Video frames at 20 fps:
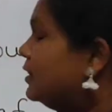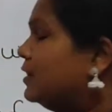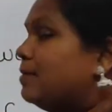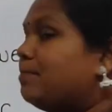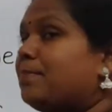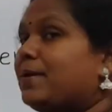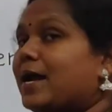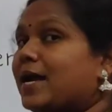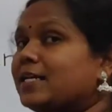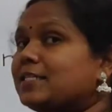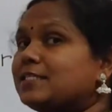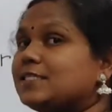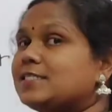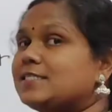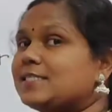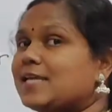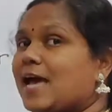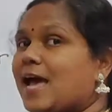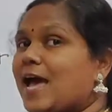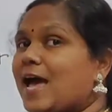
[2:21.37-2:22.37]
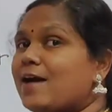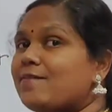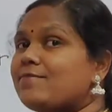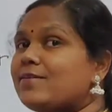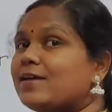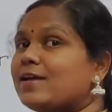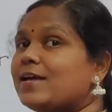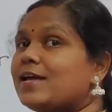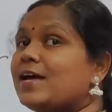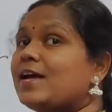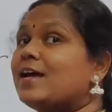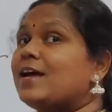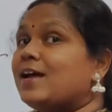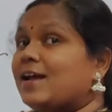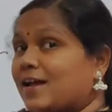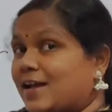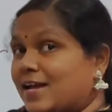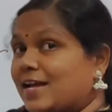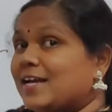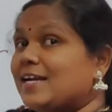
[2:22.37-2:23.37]
The branches have
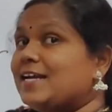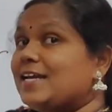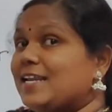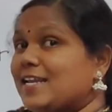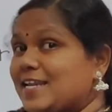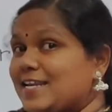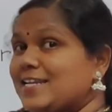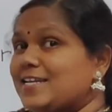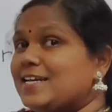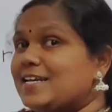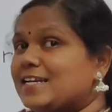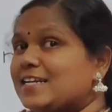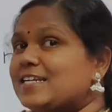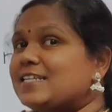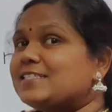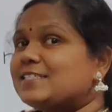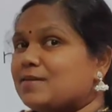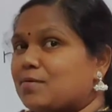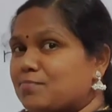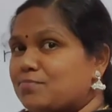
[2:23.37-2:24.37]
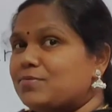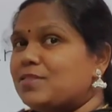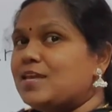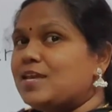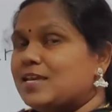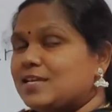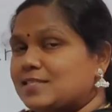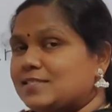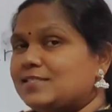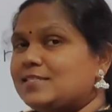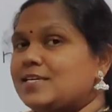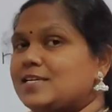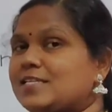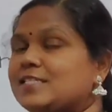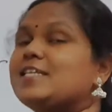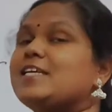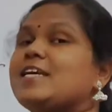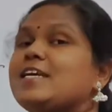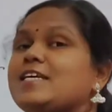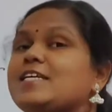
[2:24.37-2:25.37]
green color something, isn't?
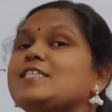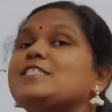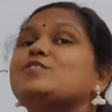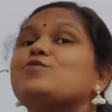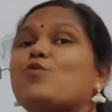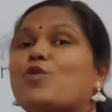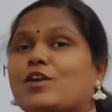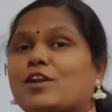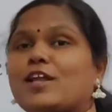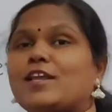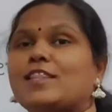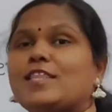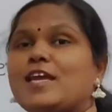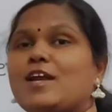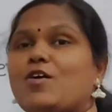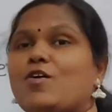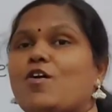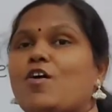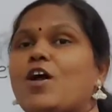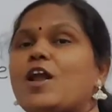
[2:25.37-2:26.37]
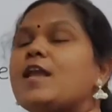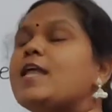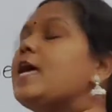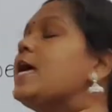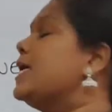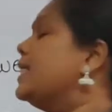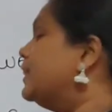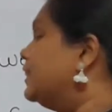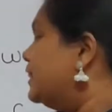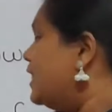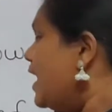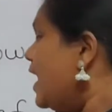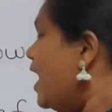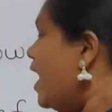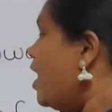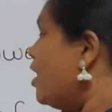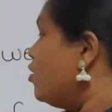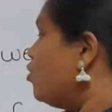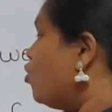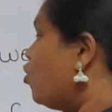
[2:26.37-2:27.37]
Yes. What are they called? They
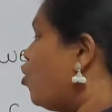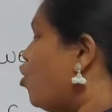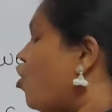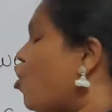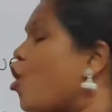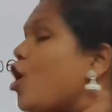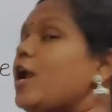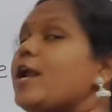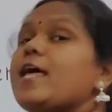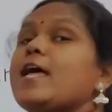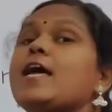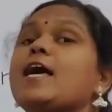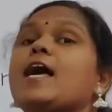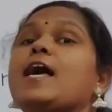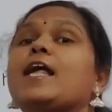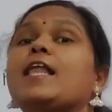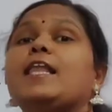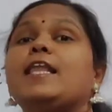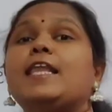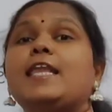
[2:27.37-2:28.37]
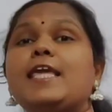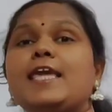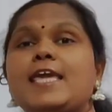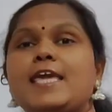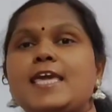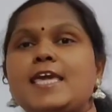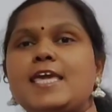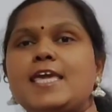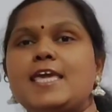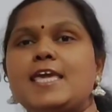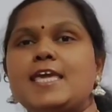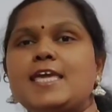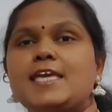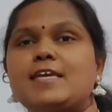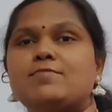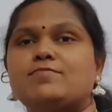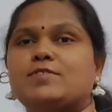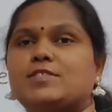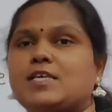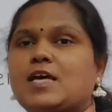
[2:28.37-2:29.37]
are called
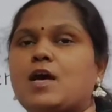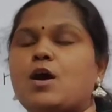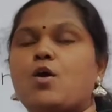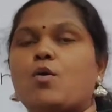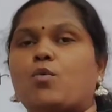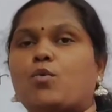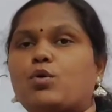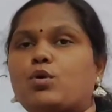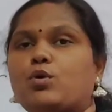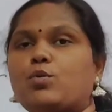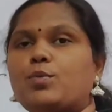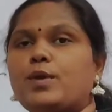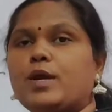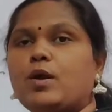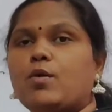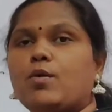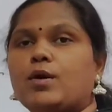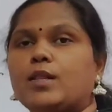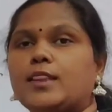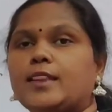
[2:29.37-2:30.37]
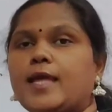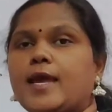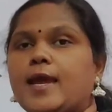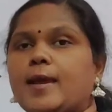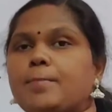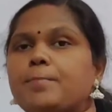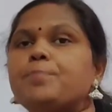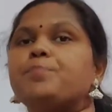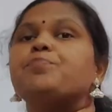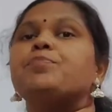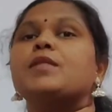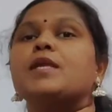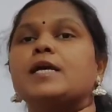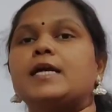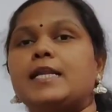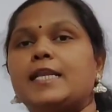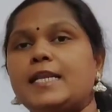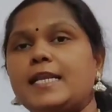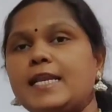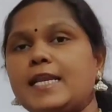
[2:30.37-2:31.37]
leaves. What do we call them?
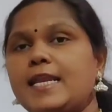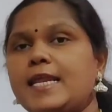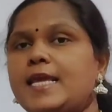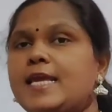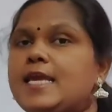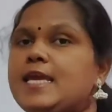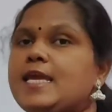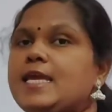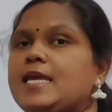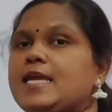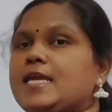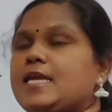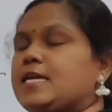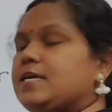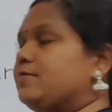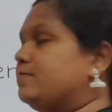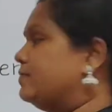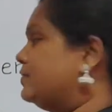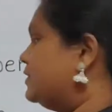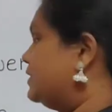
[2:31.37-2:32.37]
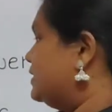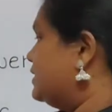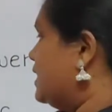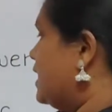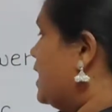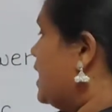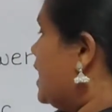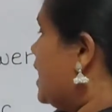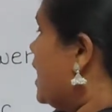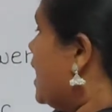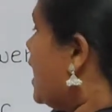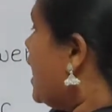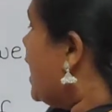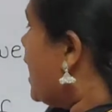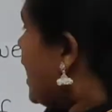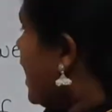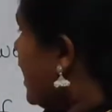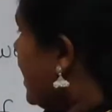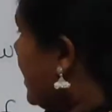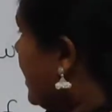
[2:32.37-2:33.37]
Leaves.
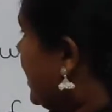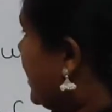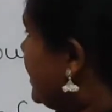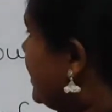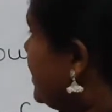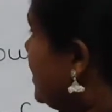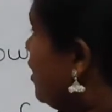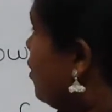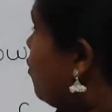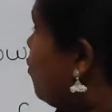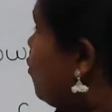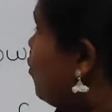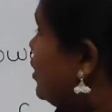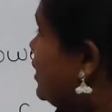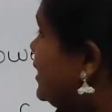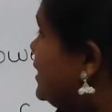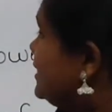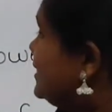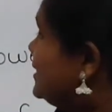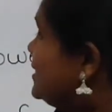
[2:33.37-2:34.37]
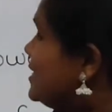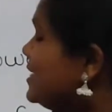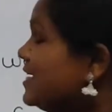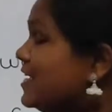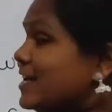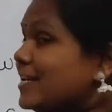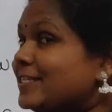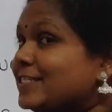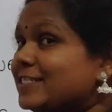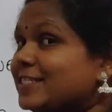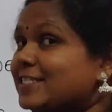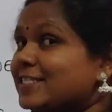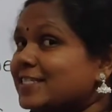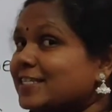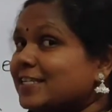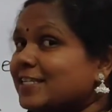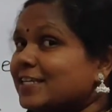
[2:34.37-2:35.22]
And what is this?